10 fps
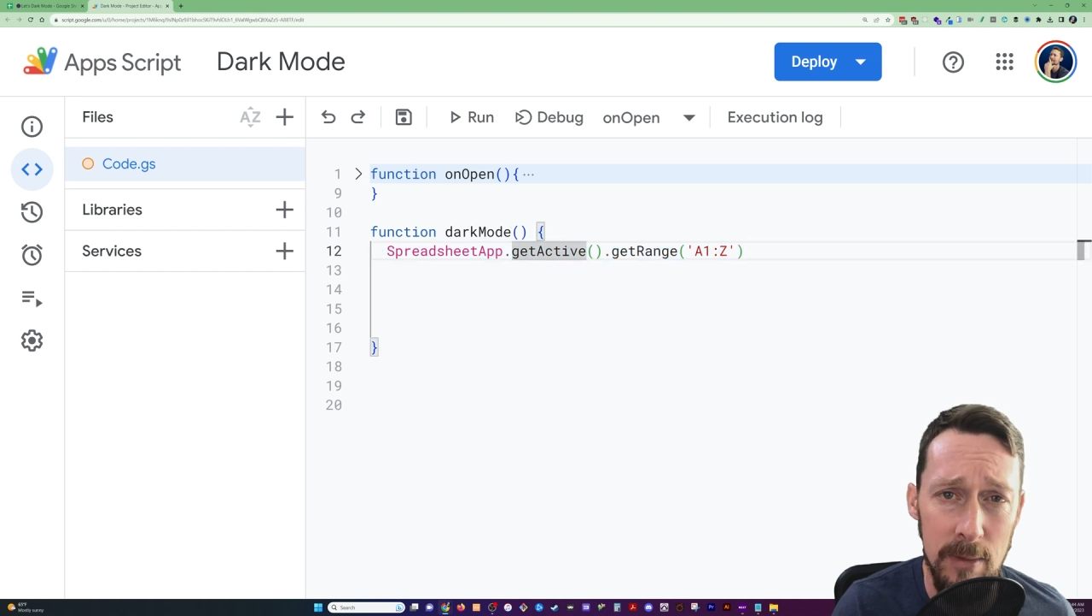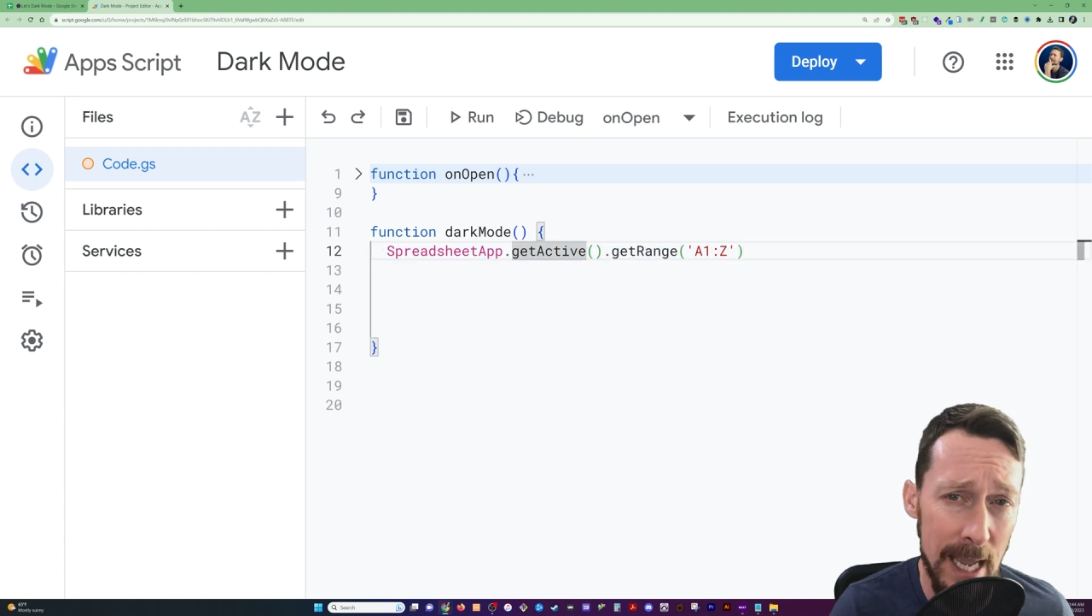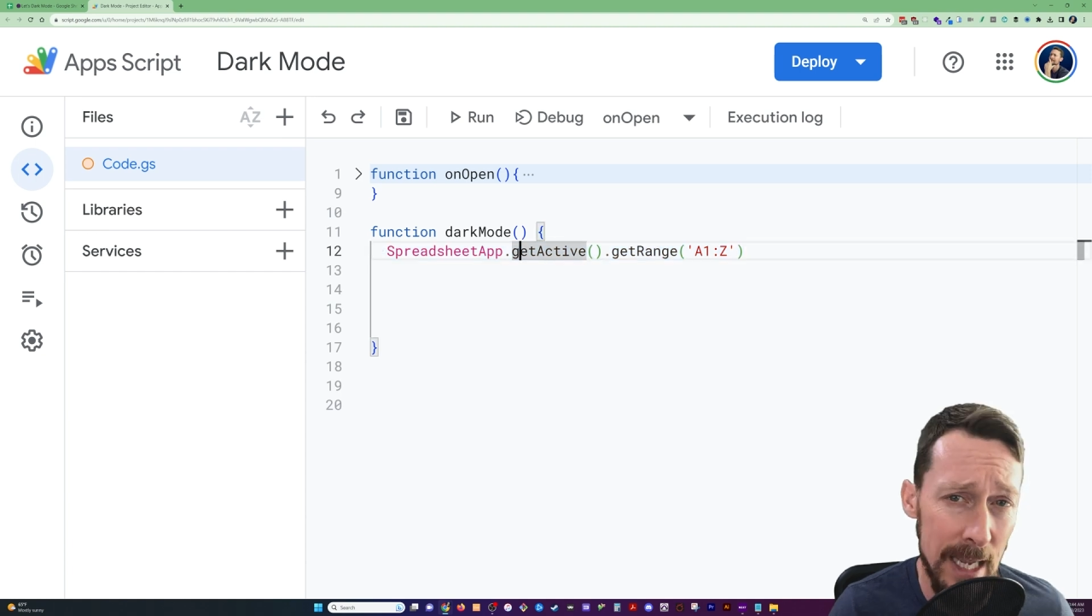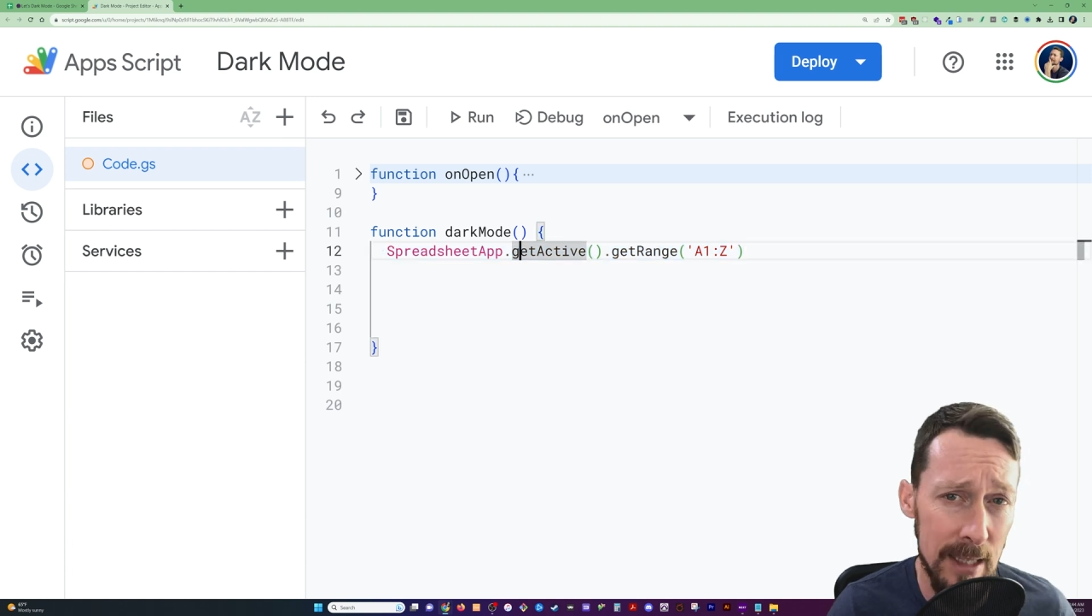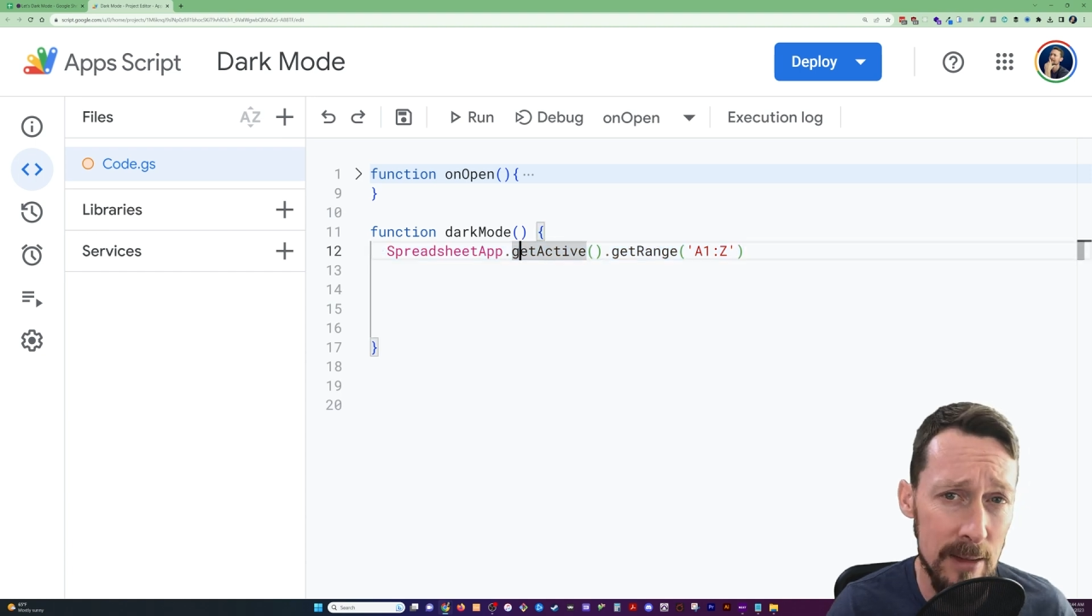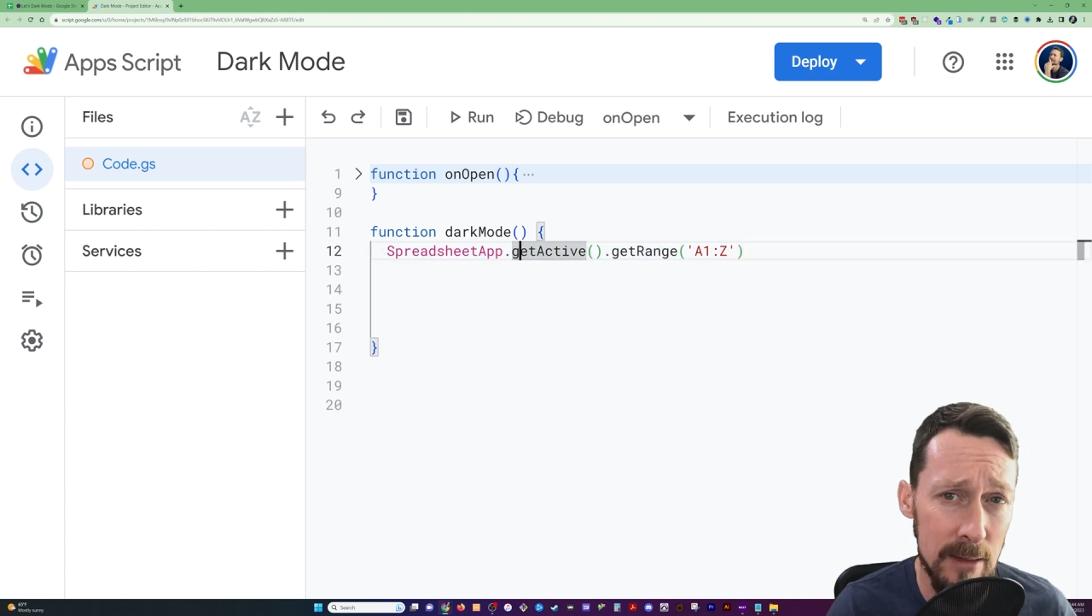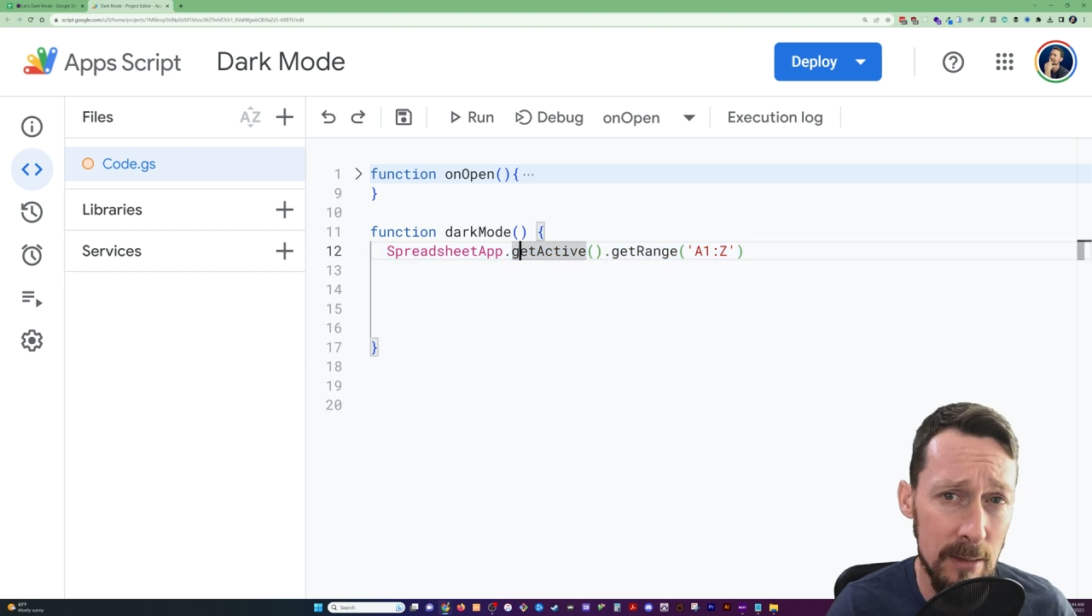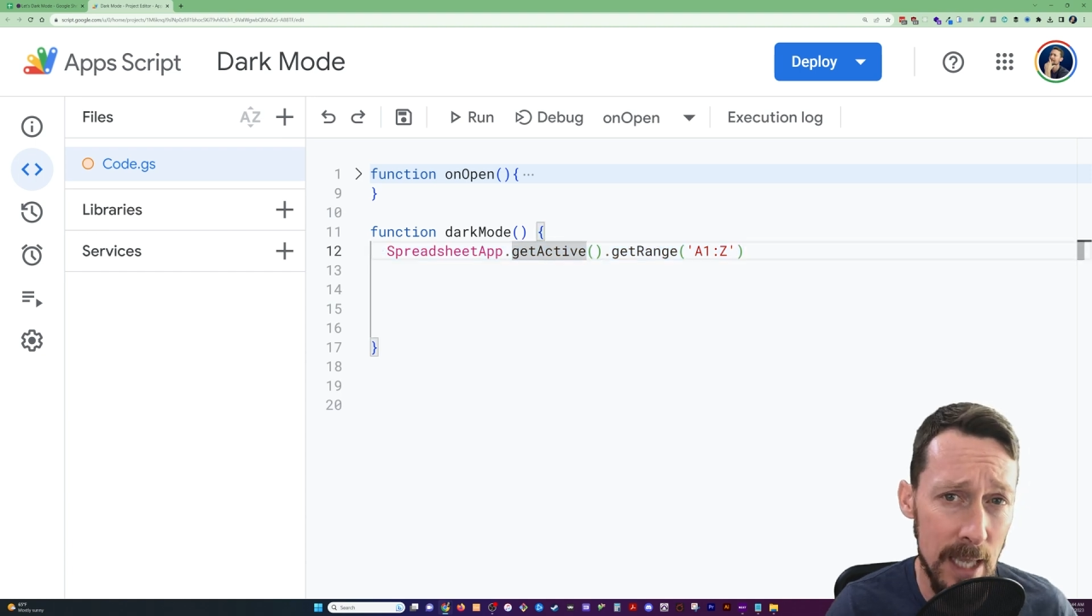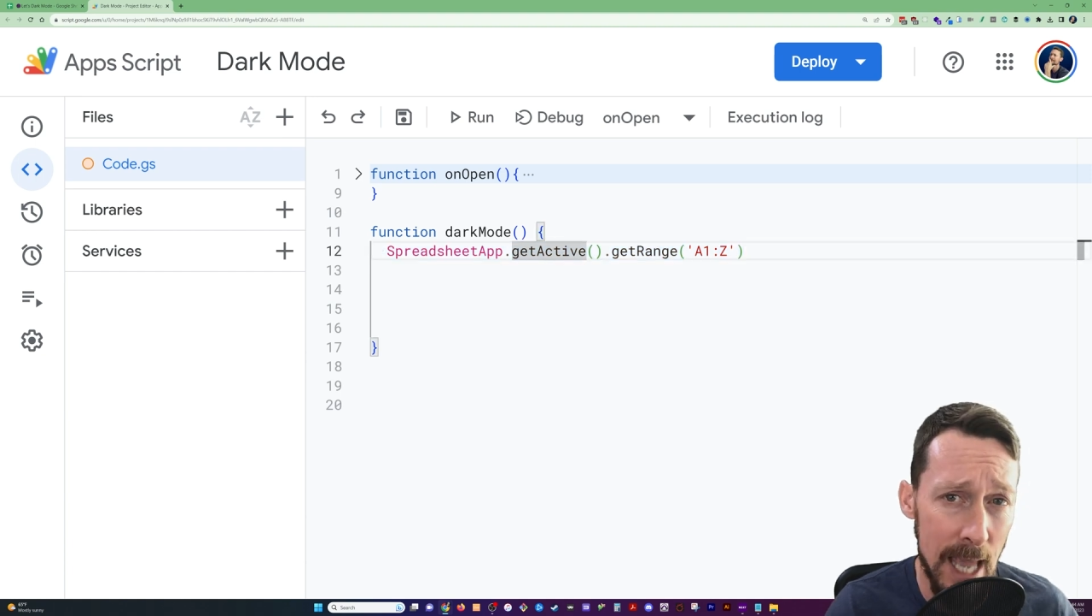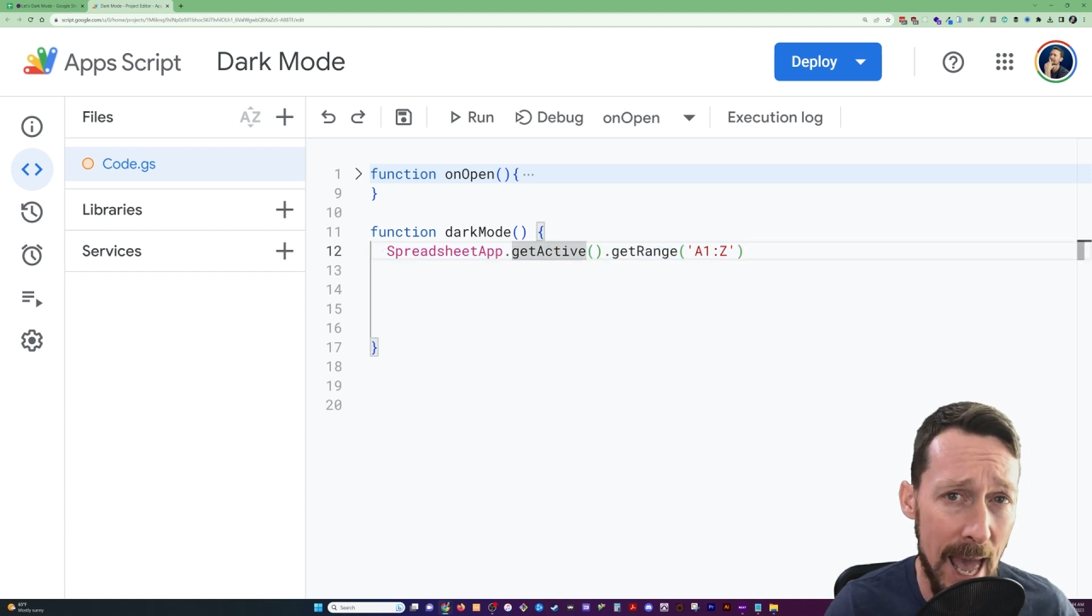that gets
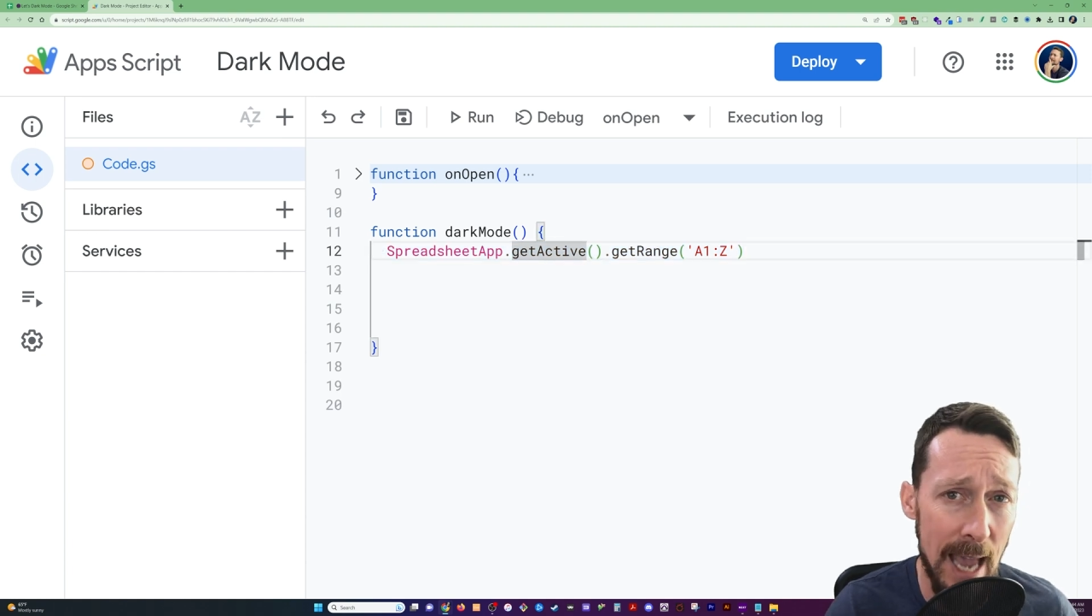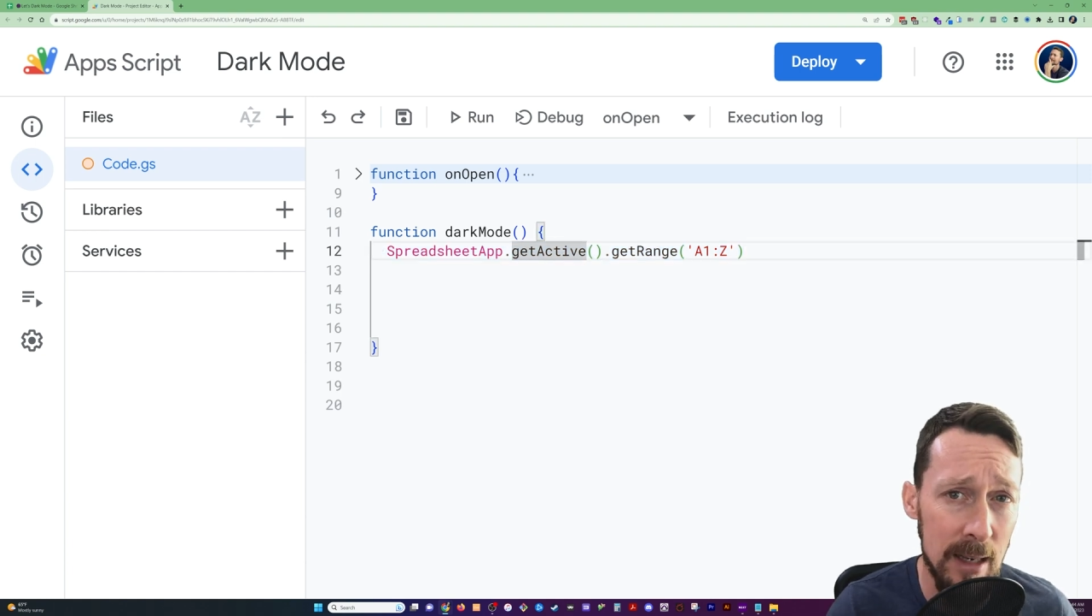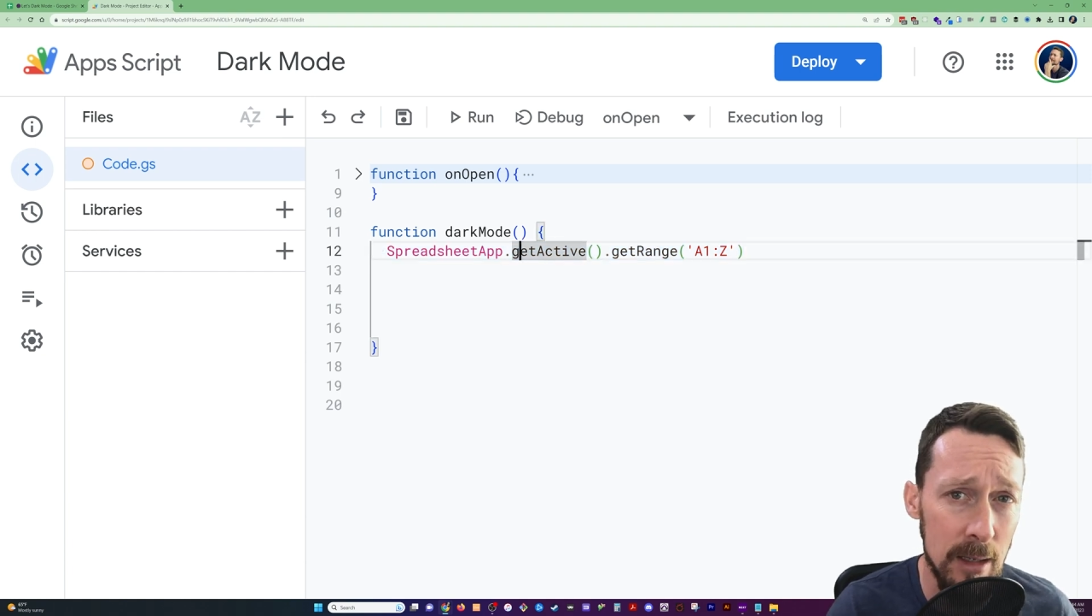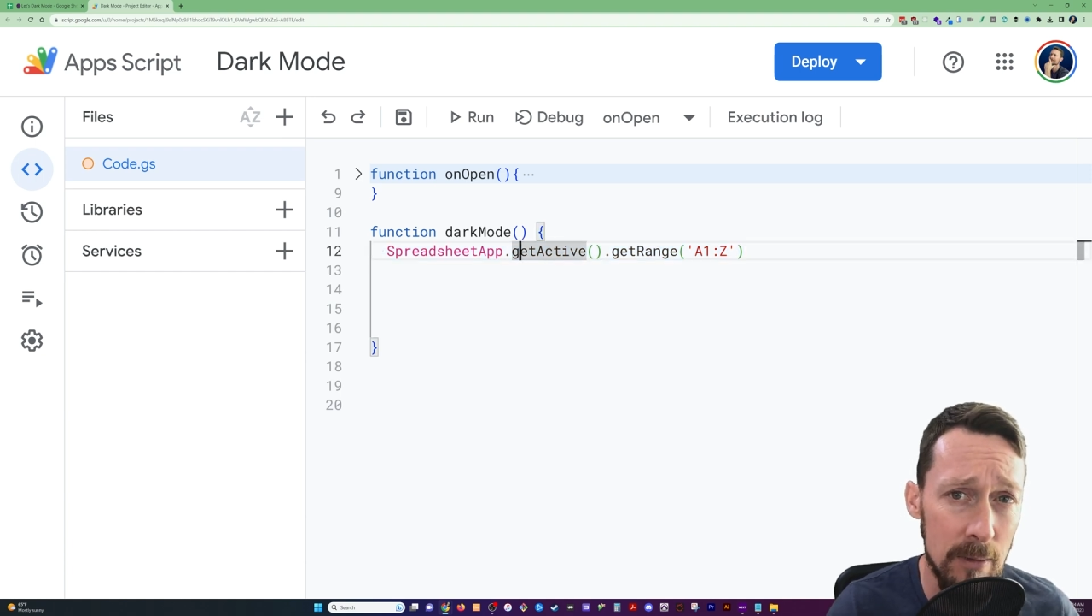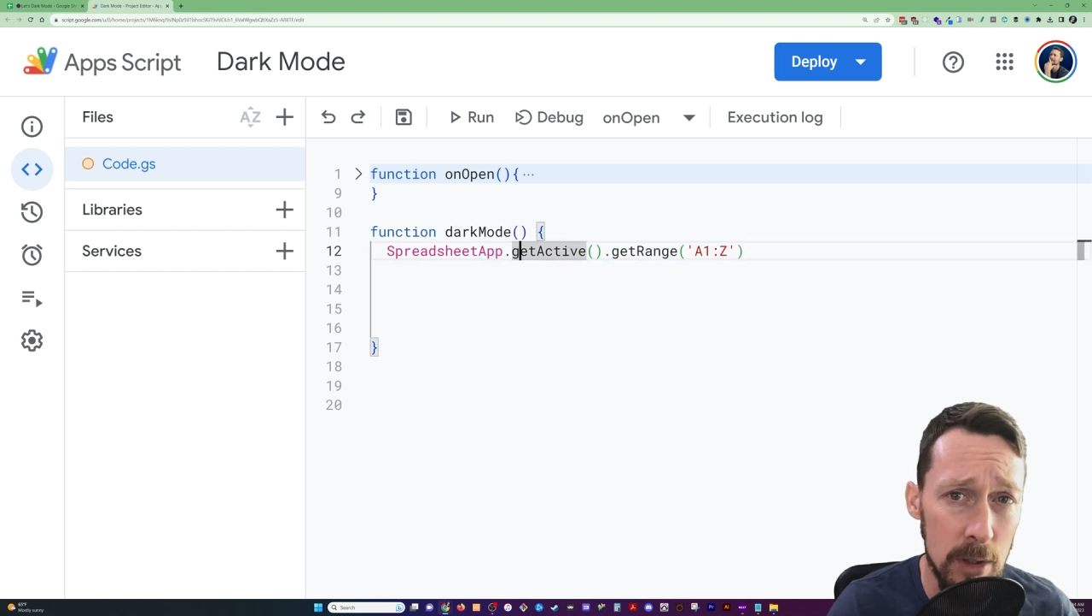the active